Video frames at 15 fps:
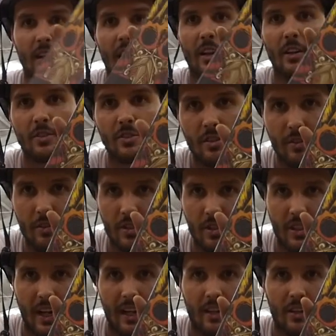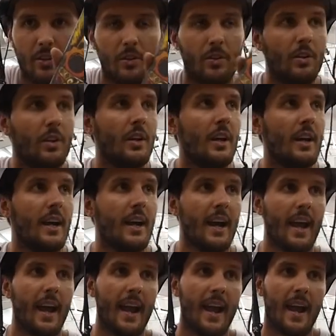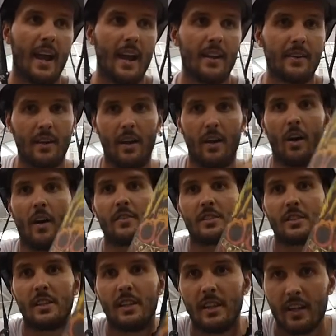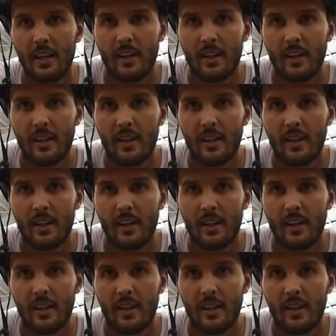color too, which is kind of cool. And obviously,